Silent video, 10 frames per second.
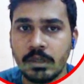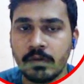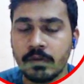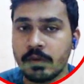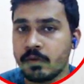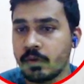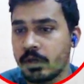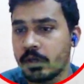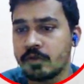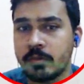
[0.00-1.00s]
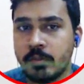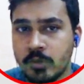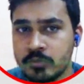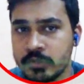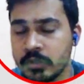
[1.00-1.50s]
Even when you are actually
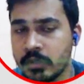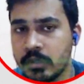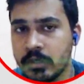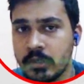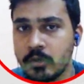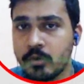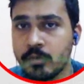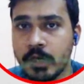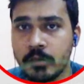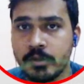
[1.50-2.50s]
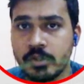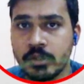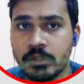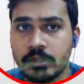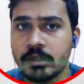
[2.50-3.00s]
browsing the internet, you might be
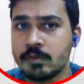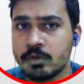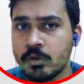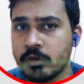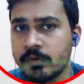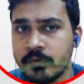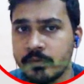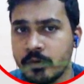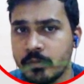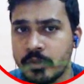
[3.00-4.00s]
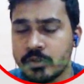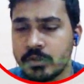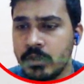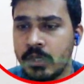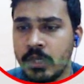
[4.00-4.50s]
sharing some sort of
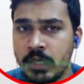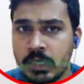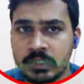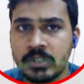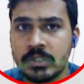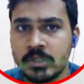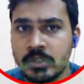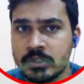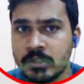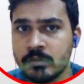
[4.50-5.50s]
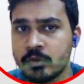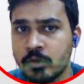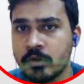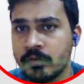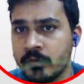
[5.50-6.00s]
information, exchanging some
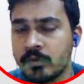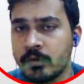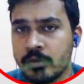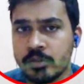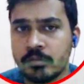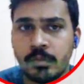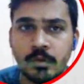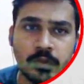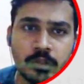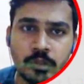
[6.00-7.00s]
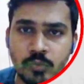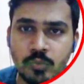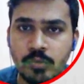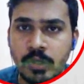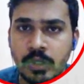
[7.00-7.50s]
sort of information between
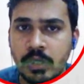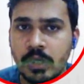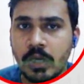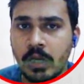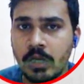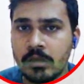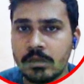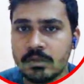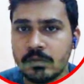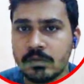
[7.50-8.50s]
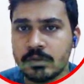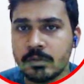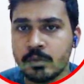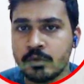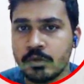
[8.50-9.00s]
you and the server.
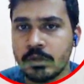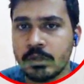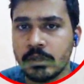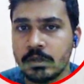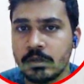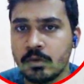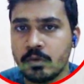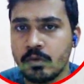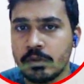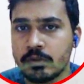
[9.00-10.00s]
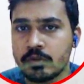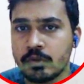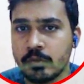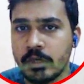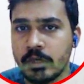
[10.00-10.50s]
Suppose you are connected to Google. So
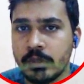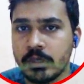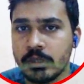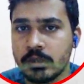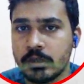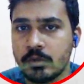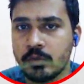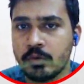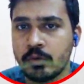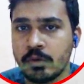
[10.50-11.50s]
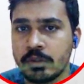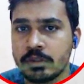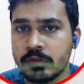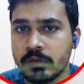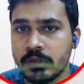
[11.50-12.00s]
you might be connected to a Google
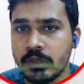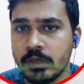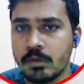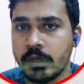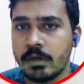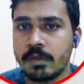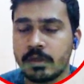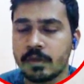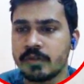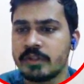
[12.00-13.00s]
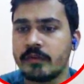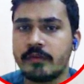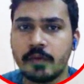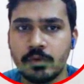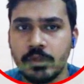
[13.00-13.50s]
server and you might be requesting
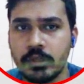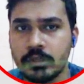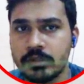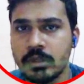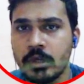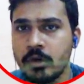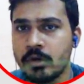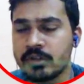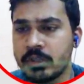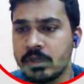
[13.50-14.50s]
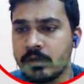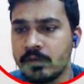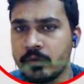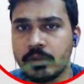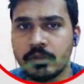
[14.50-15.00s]
few things or sending
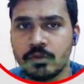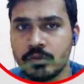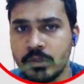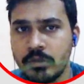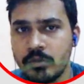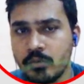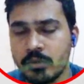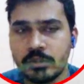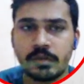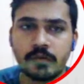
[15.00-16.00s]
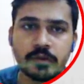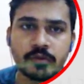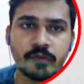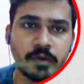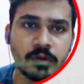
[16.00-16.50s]
few things to the Google server.
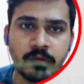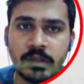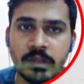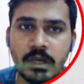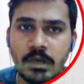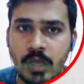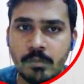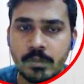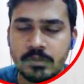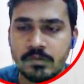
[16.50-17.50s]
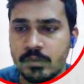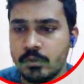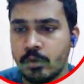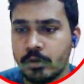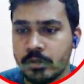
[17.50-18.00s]
So when that happens, when
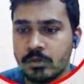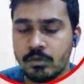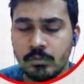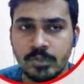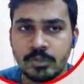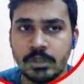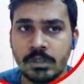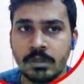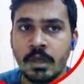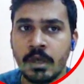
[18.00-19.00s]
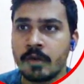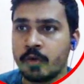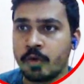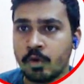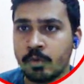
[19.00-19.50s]
you log into your machine,
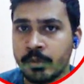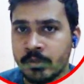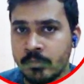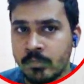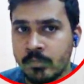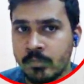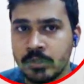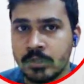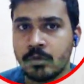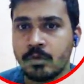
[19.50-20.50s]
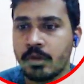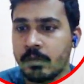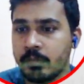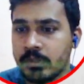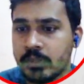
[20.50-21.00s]
you open a browser, you
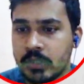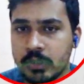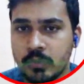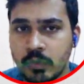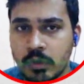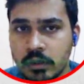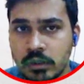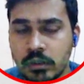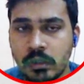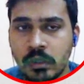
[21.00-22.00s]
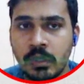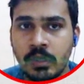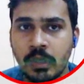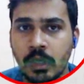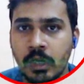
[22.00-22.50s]
type in the URL
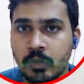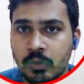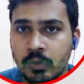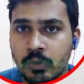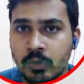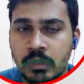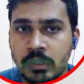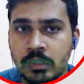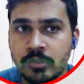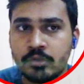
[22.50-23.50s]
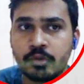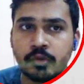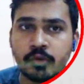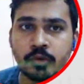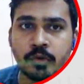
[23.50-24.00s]
and you hit enter.
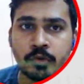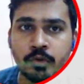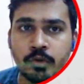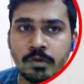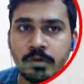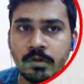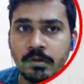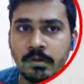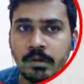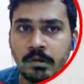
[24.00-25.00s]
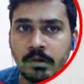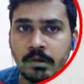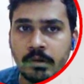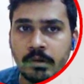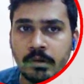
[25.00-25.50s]
So your
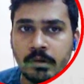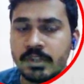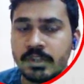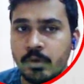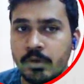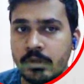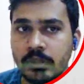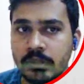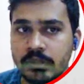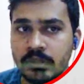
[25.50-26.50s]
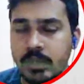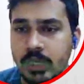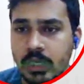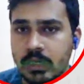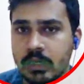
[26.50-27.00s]
OSI model
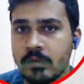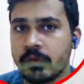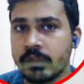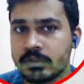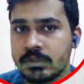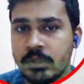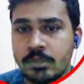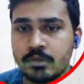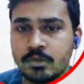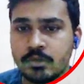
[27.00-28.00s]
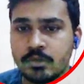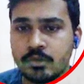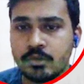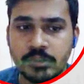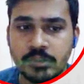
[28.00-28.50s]
kicks in and it works.
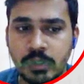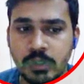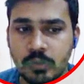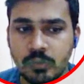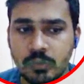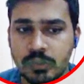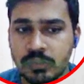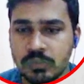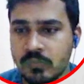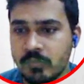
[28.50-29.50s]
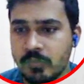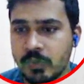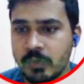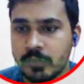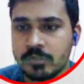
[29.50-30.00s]
So let me explain you
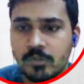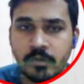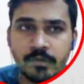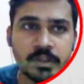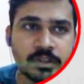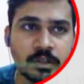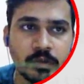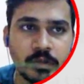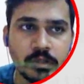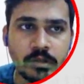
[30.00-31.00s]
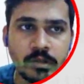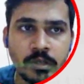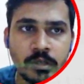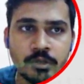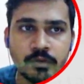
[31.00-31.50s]
this purpose of the 7
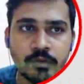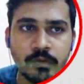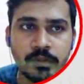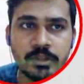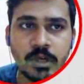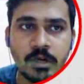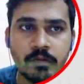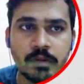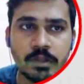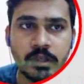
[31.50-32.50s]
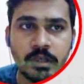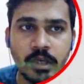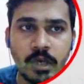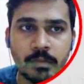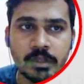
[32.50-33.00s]
layer. So we will start with the
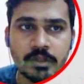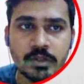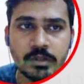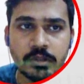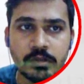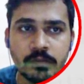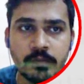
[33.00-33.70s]
application layer.